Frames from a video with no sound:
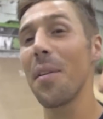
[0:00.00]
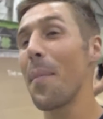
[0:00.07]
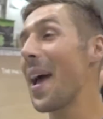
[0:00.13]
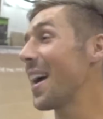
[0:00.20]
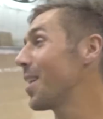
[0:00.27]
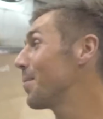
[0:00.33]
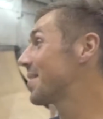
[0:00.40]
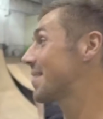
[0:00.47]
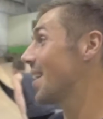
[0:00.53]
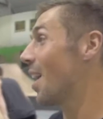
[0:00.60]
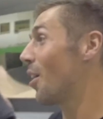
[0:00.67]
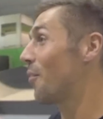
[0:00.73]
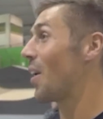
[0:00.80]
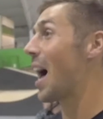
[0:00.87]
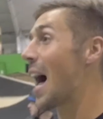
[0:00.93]
the man
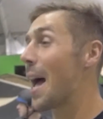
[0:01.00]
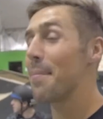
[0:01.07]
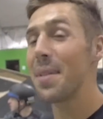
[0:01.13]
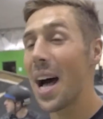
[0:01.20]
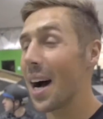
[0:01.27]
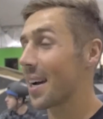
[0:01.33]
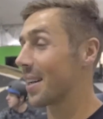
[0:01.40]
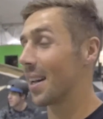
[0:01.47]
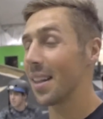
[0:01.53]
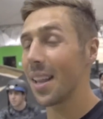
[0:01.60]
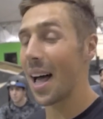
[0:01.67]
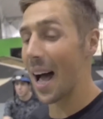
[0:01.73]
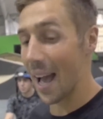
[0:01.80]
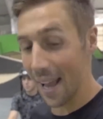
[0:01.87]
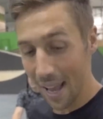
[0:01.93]
himself, I am not gonna
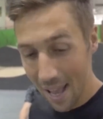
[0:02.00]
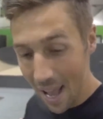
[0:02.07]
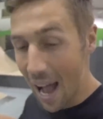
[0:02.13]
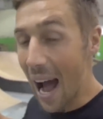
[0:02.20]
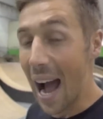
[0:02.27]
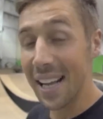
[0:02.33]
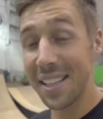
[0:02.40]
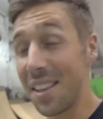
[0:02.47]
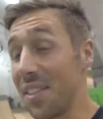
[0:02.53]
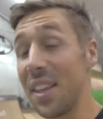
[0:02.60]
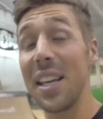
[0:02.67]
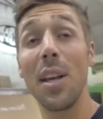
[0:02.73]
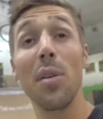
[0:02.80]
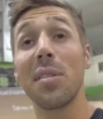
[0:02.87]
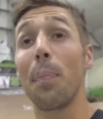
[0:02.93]
lie. I didn't
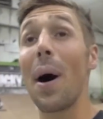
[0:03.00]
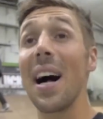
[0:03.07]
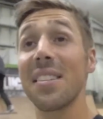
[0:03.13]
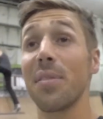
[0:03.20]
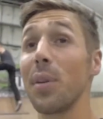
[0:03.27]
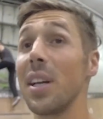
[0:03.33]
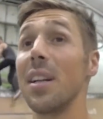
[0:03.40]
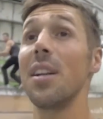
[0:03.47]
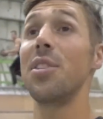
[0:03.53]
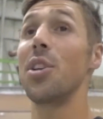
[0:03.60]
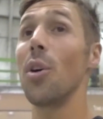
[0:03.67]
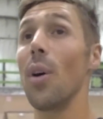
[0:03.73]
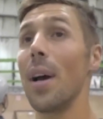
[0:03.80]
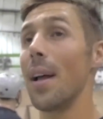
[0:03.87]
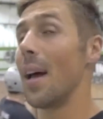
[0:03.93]
think he was possibly gonna
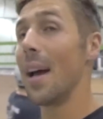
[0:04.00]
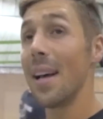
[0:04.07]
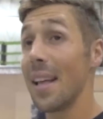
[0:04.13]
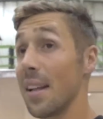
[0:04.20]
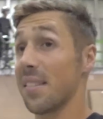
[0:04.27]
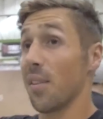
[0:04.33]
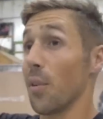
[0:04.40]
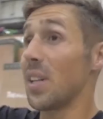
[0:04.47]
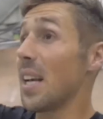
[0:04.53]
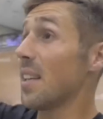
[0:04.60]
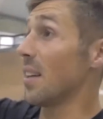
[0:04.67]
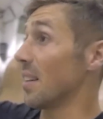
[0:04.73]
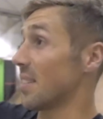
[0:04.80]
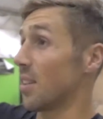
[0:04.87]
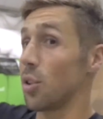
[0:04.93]
do it. It's
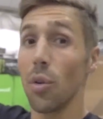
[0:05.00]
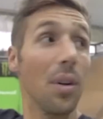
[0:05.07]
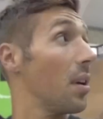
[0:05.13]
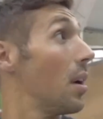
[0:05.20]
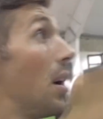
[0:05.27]
ridiculous to do it.